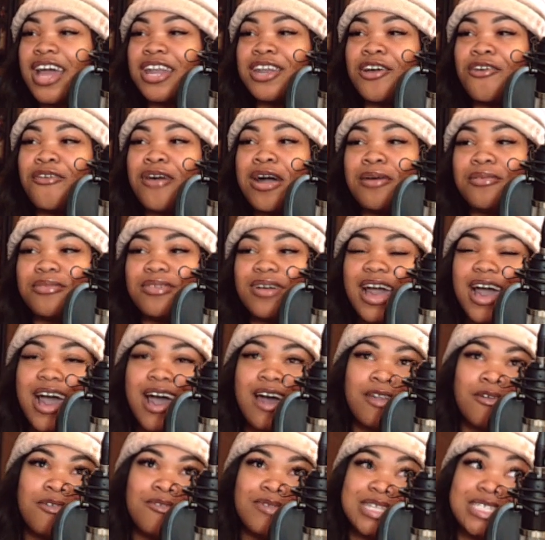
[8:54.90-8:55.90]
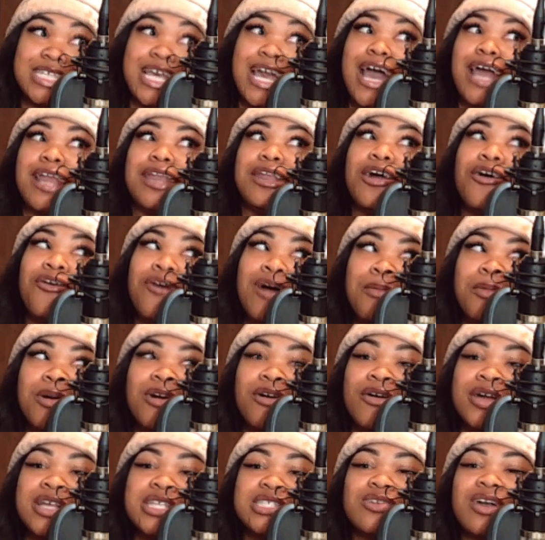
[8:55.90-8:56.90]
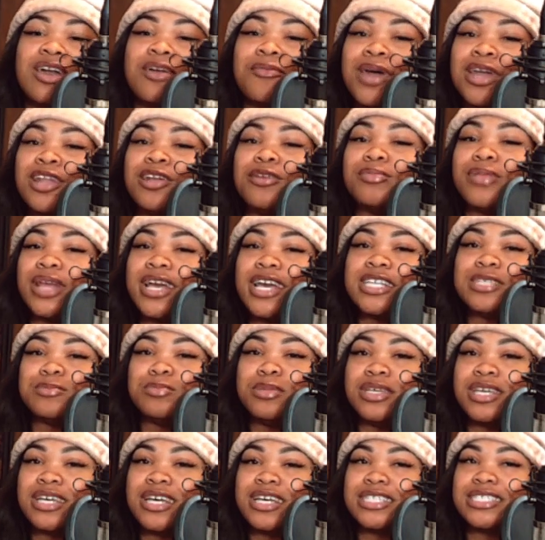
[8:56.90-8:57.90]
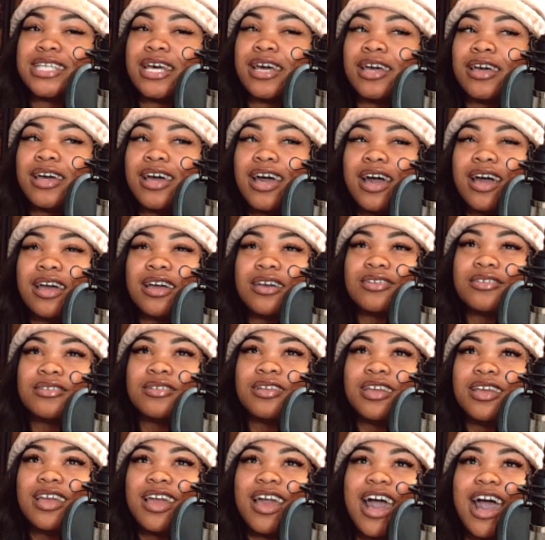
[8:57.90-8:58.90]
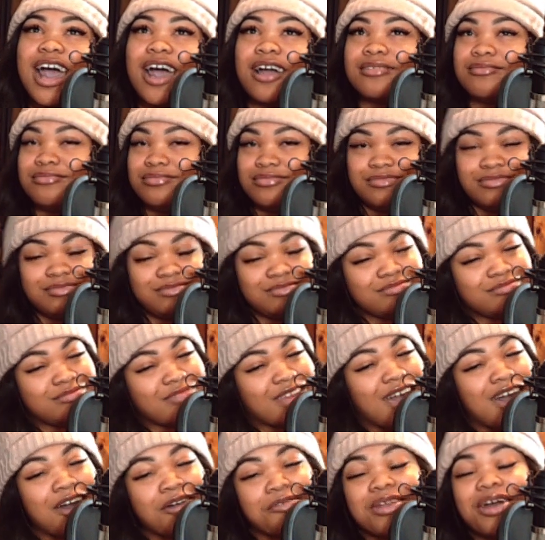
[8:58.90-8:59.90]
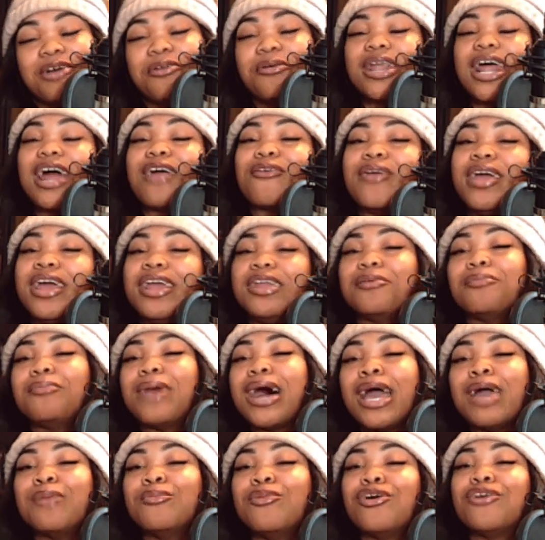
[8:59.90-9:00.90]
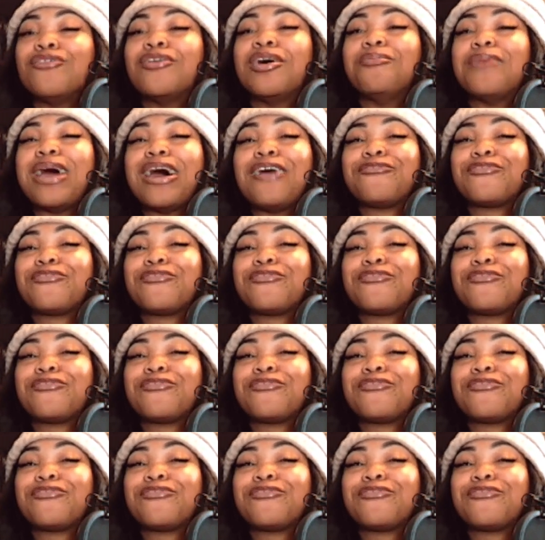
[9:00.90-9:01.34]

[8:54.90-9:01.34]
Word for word: know I'm. I don't want to say I know I'm going to a better place because I. I don't know what I read in the Bible or what my